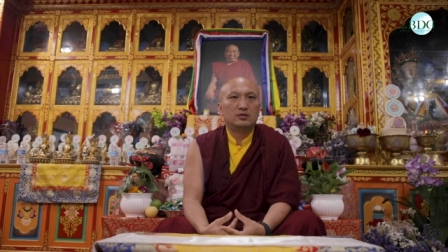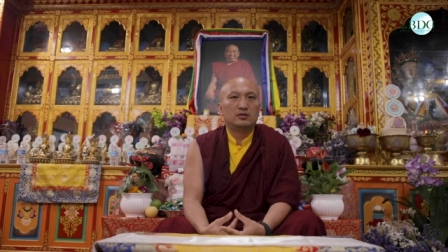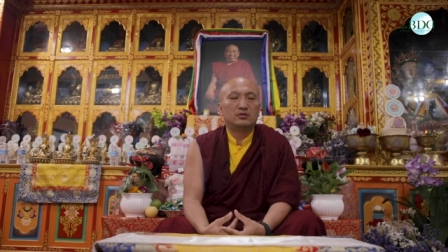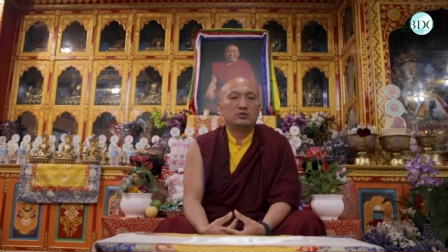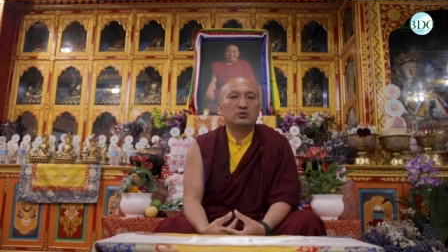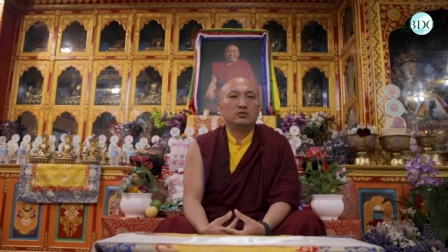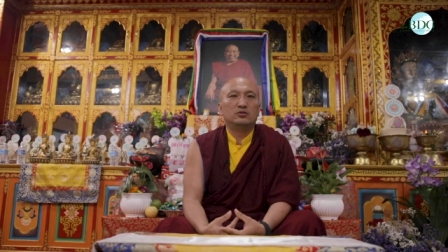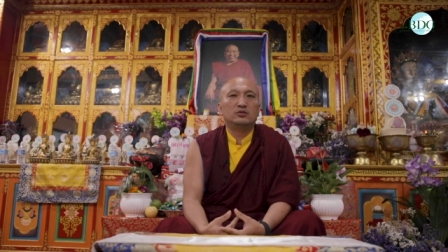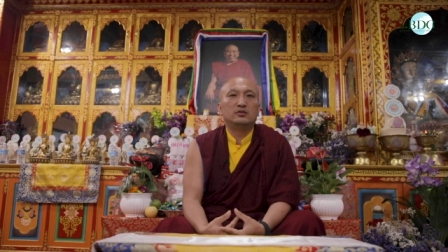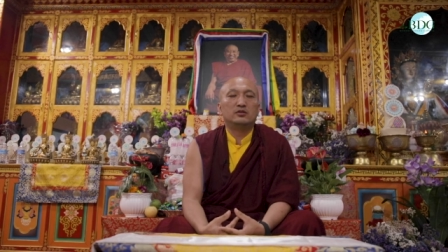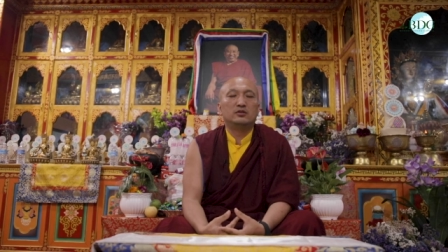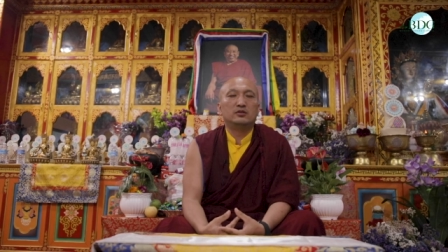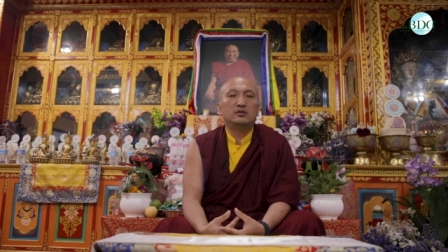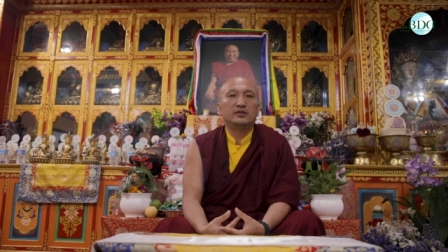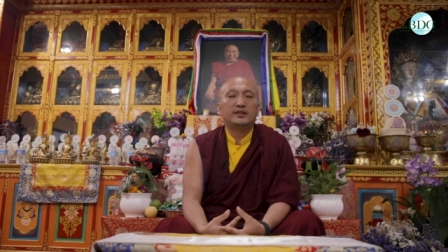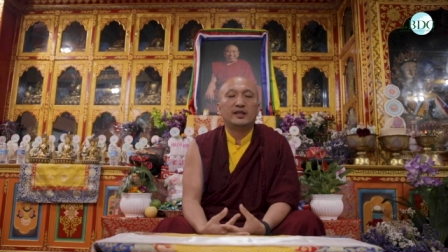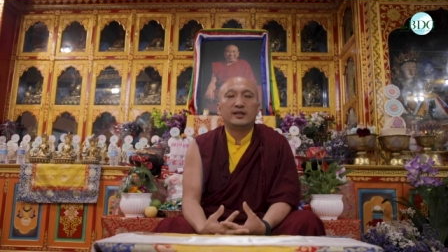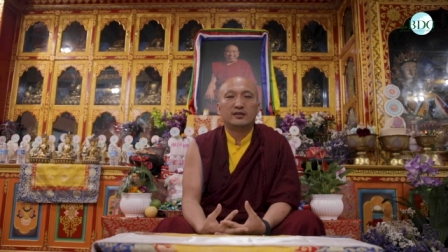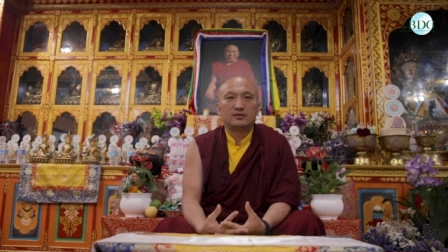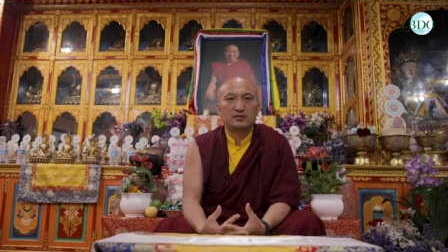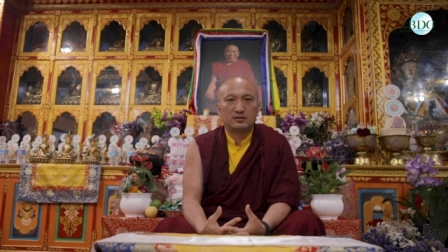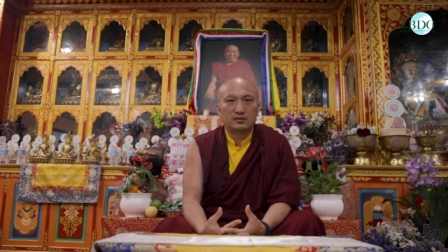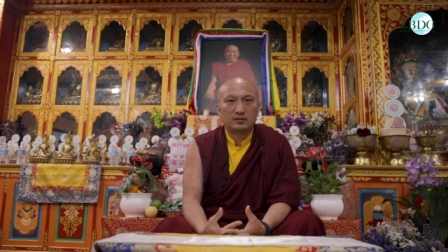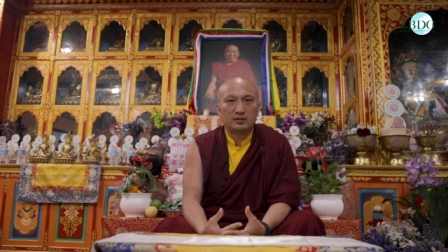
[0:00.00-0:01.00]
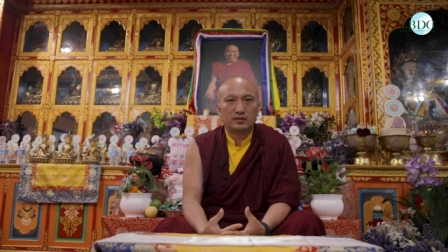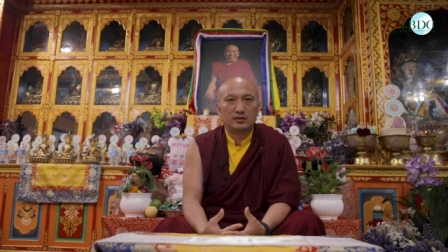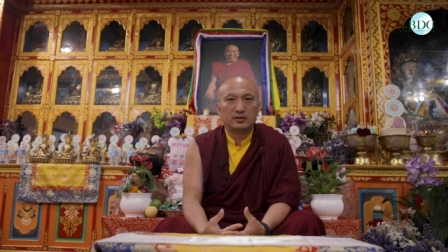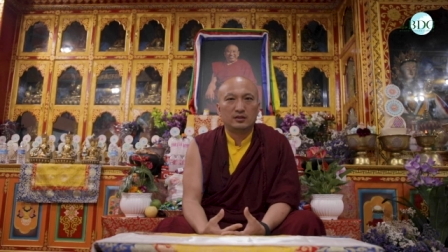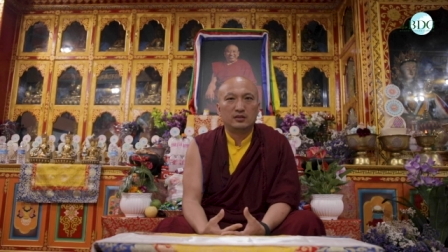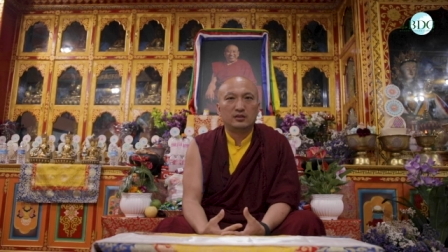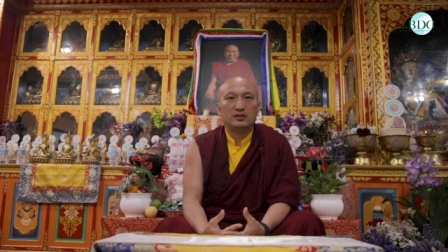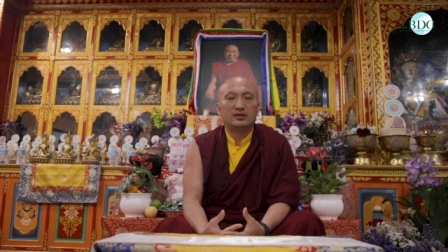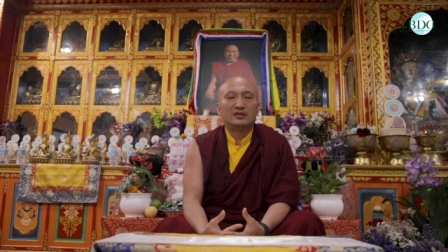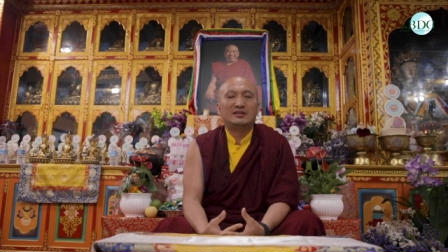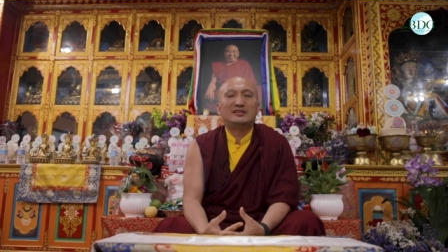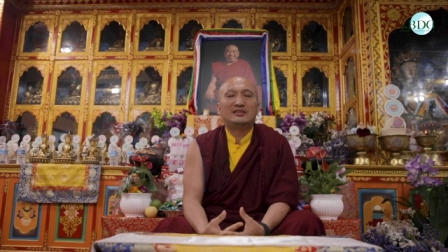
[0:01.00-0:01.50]
So that's
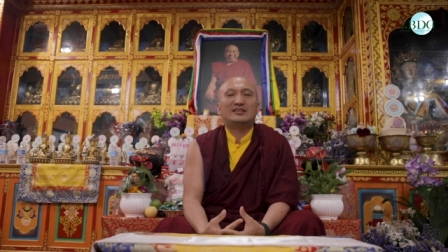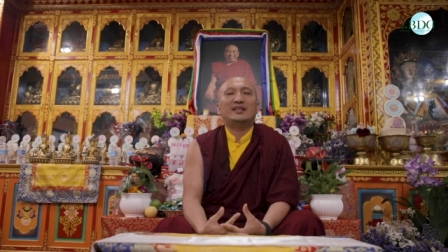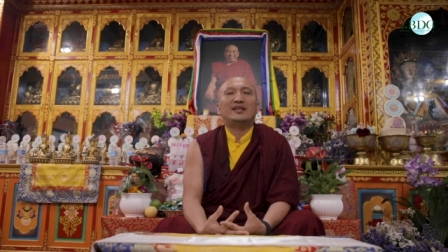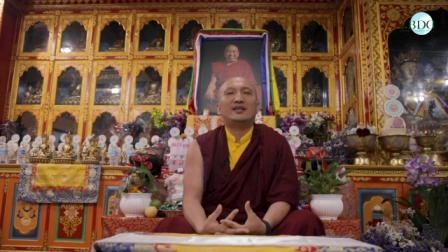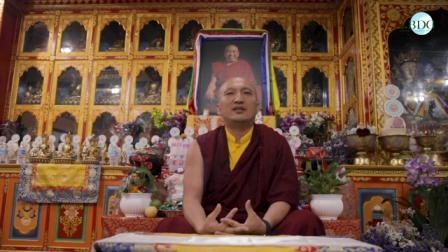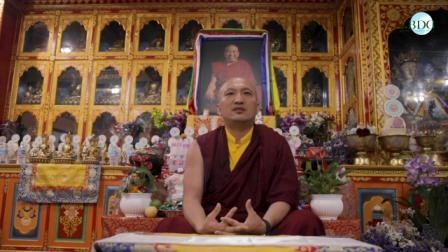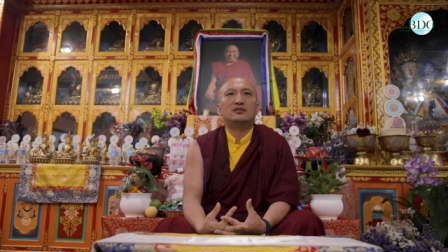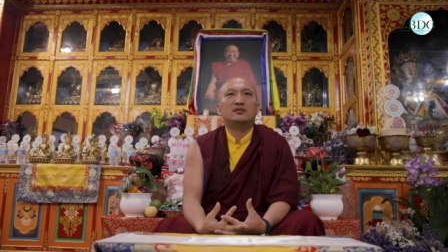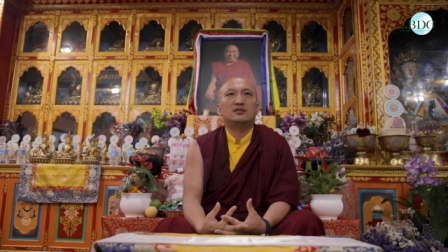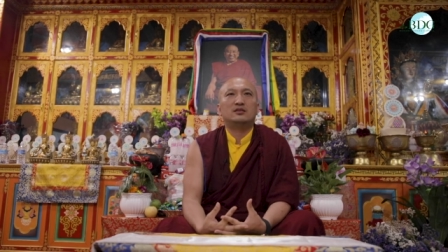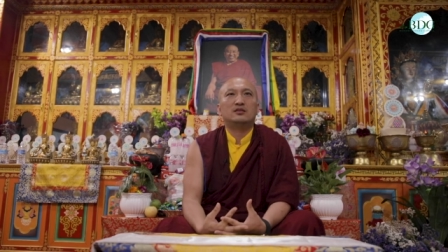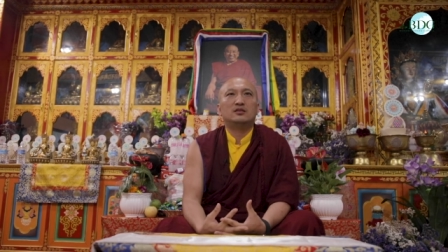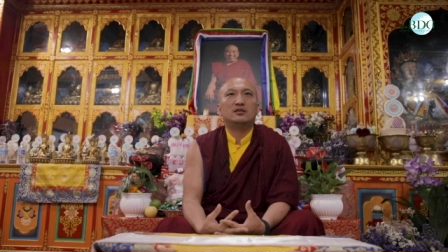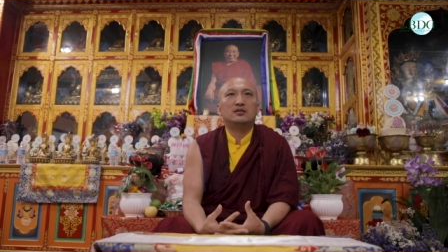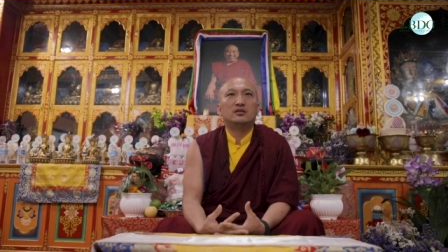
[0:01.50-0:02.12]
the sad